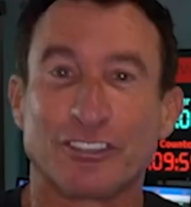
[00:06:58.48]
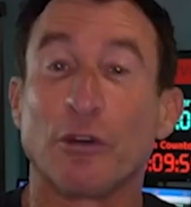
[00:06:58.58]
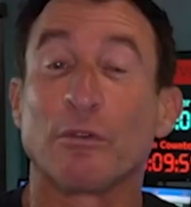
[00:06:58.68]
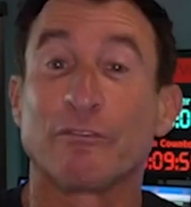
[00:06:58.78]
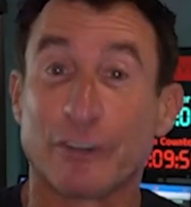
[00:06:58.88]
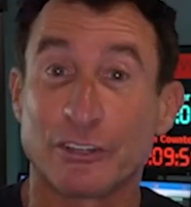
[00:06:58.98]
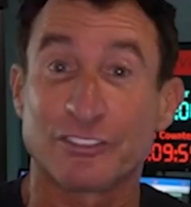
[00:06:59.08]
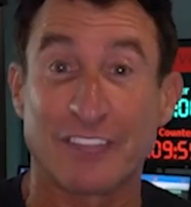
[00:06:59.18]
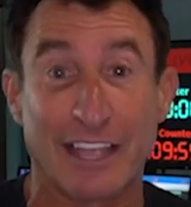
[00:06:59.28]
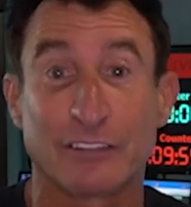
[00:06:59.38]
So,
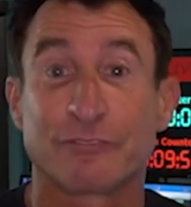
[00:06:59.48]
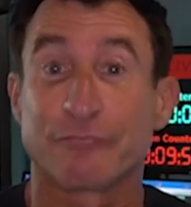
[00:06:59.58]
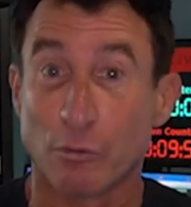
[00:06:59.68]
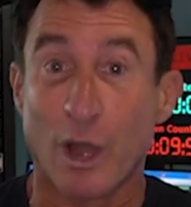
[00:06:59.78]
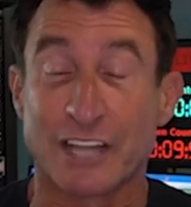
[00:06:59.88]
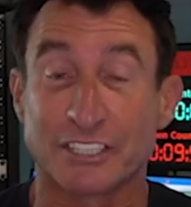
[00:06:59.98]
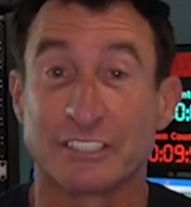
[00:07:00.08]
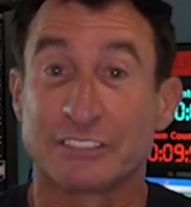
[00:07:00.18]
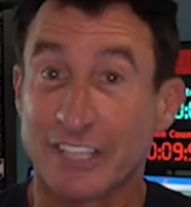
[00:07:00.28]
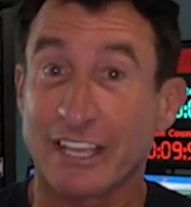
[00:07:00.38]
first, thanks for
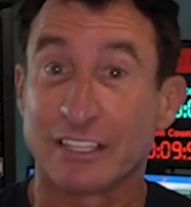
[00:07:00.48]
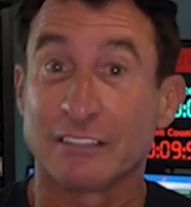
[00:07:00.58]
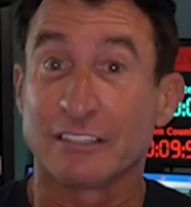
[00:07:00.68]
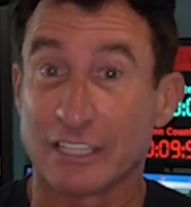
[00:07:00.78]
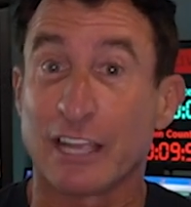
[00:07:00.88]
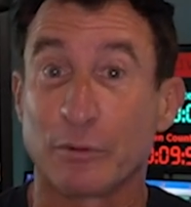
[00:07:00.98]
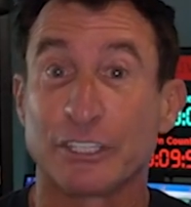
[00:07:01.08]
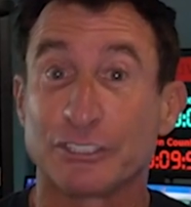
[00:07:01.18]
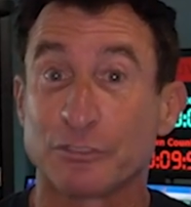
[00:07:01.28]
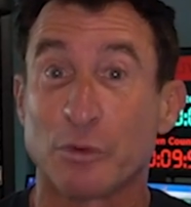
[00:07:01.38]
watching. Second, you like what
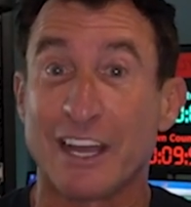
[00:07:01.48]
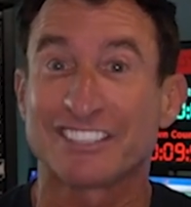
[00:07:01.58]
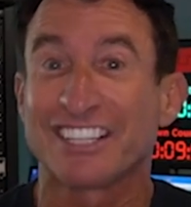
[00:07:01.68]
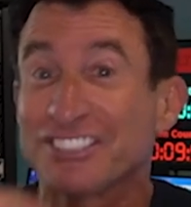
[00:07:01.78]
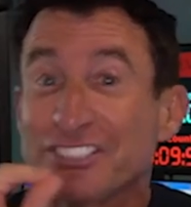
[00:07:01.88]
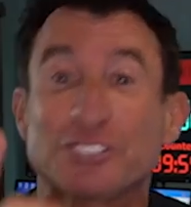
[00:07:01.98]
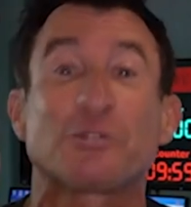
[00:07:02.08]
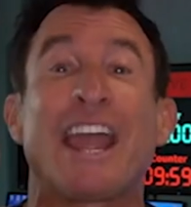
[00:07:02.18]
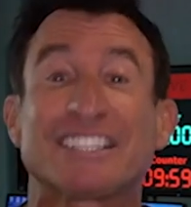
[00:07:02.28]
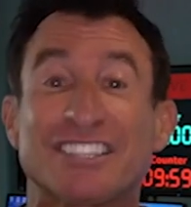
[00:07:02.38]
you just watched? That just
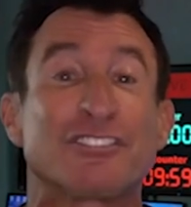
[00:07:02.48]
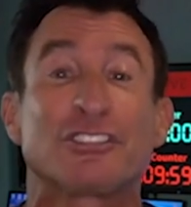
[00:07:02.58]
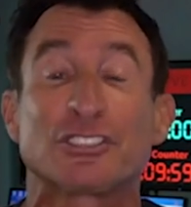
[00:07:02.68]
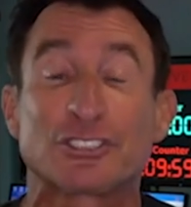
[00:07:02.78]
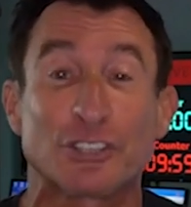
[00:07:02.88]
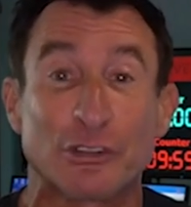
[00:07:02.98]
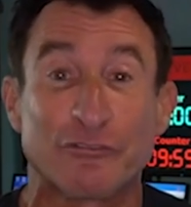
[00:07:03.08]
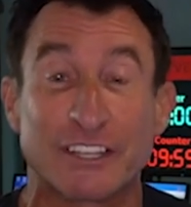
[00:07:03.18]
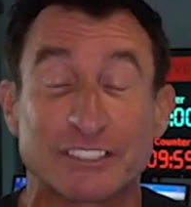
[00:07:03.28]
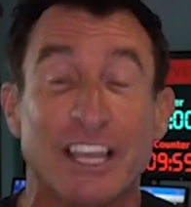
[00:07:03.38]
scratches the
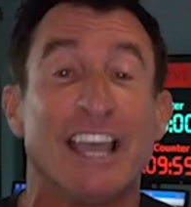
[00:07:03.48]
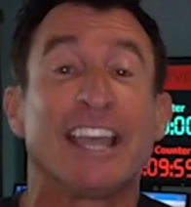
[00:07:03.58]
surface.